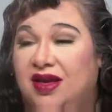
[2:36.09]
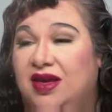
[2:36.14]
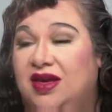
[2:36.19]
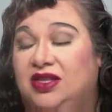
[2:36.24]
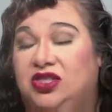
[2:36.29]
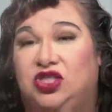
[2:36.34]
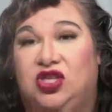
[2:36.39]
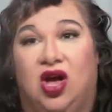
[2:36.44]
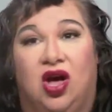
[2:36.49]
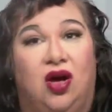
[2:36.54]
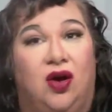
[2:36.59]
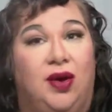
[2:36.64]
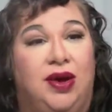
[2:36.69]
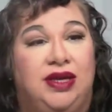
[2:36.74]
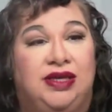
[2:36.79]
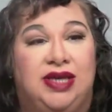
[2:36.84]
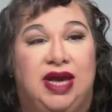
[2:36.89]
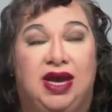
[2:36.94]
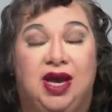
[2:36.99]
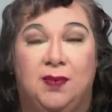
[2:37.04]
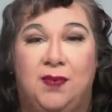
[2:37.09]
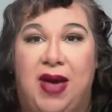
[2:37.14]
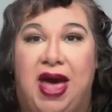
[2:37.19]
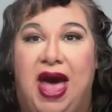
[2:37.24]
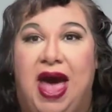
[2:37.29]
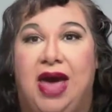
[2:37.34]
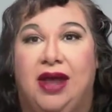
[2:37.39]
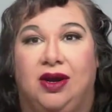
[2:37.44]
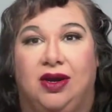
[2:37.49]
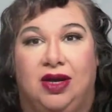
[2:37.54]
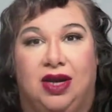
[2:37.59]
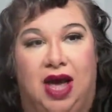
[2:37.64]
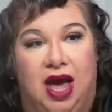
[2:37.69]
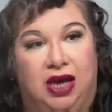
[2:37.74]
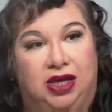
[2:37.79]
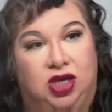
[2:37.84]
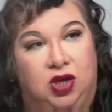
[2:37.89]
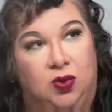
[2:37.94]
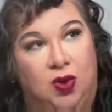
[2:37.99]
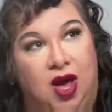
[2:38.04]
So it's like a pattern.
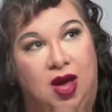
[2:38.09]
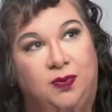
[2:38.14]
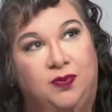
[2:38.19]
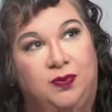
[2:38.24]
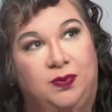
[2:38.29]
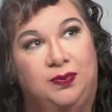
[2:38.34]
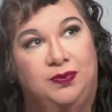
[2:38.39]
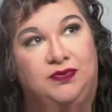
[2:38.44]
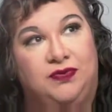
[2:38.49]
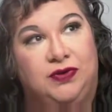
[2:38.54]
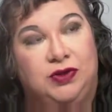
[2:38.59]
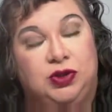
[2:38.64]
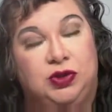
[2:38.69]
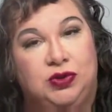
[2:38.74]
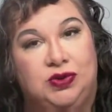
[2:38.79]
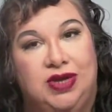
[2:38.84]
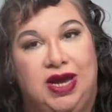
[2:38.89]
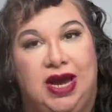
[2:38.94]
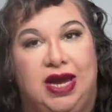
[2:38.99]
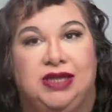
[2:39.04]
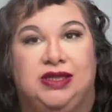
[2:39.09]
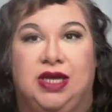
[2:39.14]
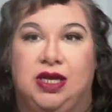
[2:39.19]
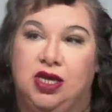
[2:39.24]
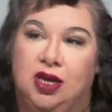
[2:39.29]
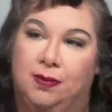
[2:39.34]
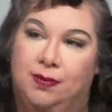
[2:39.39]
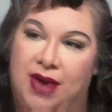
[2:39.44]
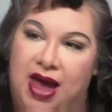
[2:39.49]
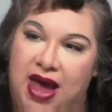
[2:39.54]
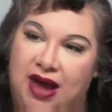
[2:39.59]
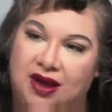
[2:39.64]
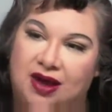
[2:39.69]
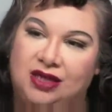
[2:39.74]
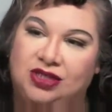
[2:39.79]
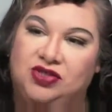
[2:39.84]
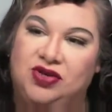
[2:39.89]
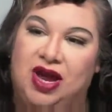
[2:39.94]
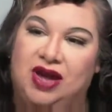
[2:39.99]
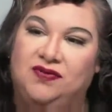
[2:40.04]
Lock you up for 2 days and you're back
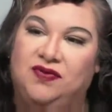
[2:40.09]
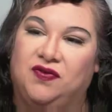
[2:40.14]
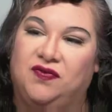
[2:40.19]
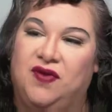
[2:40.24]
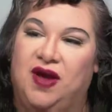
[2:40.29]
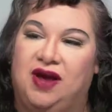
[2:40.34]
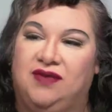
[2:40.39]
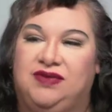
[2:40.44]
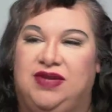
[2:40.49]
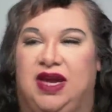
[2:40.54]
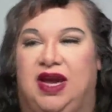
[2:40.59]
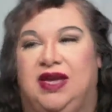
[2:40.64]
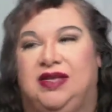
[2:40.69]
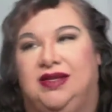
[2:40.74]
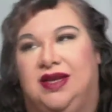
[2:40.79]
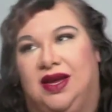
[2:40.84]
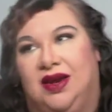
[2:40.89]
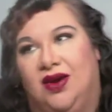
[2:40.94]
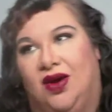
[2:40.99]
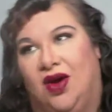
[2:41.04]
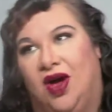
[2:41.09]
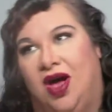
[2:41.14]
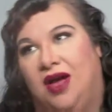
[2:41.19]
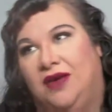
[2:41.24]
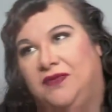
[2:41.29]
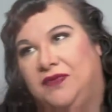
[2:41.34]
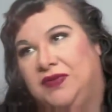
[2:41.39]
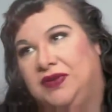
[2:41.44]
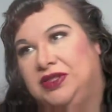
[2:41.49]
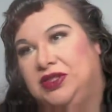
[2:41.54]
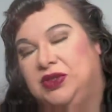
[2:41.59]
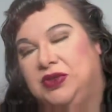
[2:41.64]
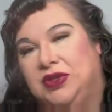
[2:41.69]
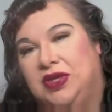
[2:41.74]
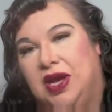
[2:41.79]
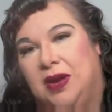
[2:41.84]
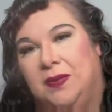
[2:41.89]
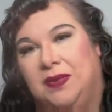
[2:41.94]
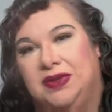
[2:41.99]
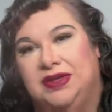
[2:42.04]
on track for 5 days and off for a
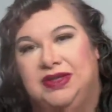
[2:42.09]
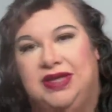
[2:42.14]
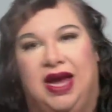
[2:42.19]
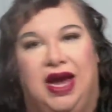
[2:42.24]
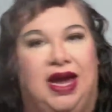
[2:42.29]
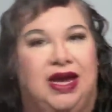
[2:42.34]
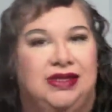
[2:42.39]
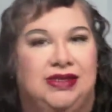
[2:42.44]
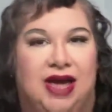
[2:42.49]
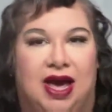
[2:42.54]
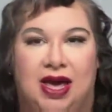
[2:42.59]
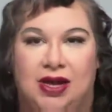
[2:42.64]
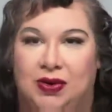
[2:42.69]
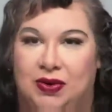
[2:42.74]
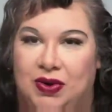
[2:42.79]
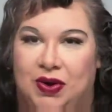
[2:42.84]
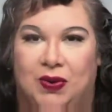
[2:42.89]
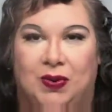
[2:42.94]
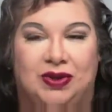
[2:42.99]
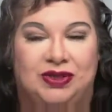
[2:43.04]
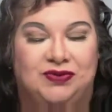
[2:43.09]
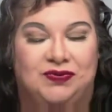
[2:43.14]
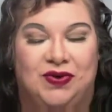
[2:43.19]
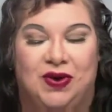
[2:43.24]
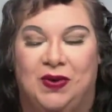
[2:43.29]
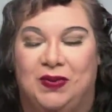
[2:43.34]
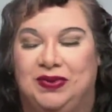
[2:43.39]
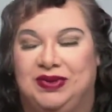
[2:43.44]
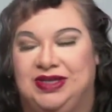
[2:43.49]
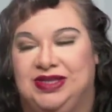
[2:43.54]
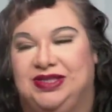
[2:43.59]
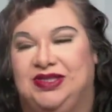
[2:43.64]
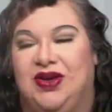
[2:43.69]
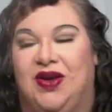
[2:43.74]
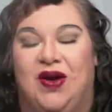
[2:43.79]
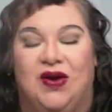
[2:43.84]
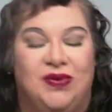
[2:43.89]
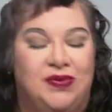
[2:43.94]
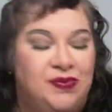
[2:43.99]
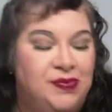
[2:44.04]
couple of days. I don't know what's wrong with this
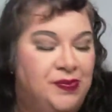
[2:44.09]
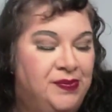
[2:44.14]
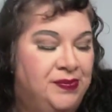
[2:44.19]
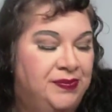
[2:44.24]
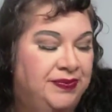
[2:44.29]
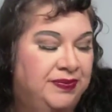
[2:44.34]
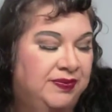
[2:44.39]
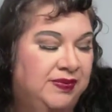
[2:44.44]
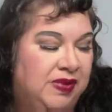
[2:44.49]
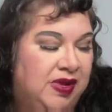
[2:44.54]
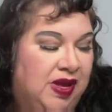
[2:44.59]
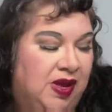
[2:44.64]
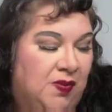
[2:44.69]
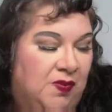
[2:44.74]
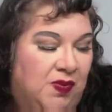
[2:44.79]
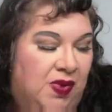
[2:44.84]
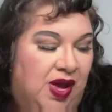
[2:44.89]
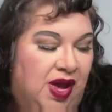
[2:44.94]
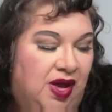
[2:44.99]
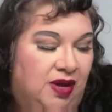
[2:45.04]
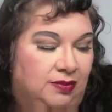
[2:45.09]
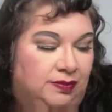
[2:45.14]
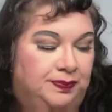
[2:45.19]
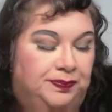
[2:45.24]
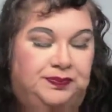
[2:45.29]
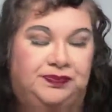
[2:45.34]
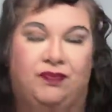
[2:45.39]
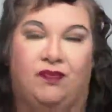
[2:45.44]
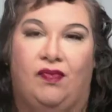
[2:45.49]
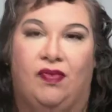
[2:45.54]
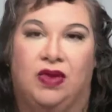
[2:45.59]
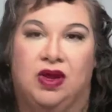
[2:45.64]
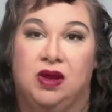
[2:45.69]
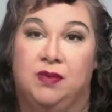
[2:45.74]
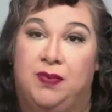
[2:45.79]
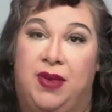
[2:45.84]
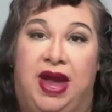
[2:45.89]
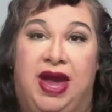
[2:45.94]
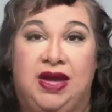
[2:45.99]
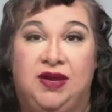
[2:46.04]
dog. But
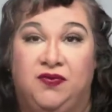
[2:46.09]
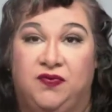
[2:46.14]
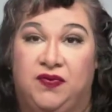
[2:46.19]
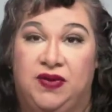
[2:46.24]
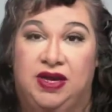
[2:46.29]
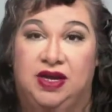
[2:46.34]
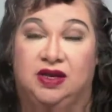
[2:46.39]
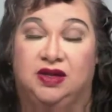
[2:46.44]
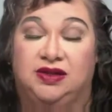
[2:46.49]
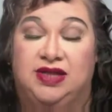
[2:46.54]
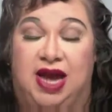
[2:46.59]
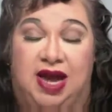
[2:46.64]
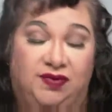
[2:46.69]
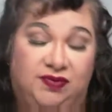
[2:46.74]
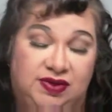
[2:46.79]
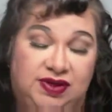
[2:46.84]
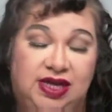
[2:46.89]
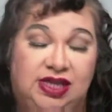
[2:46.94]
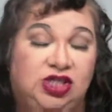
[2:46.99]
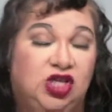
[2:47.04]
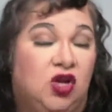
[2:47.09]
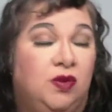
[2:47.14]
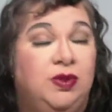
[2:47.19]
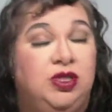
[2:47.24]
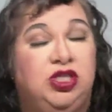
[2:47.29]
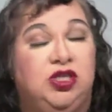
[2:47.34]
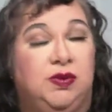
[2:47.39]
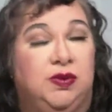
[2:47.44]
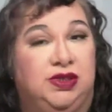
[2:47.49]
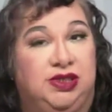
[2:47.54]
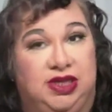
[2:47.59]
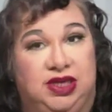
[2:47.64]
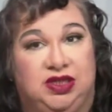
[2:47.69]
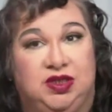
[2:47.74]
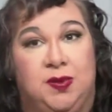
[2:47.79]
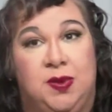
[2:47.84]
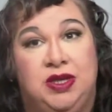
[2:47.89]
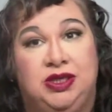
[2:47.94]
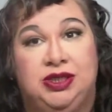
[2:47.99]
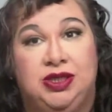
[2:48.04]
Bainfield, after they told me she was
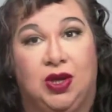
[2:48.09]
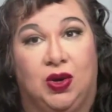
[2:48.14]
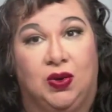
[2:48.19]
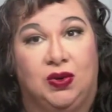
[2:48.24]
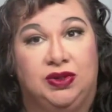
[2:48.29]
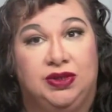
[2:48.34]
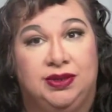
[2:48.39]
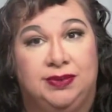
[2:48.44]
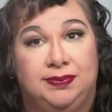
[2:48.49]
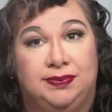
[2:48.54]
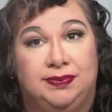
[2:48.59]
6 months old,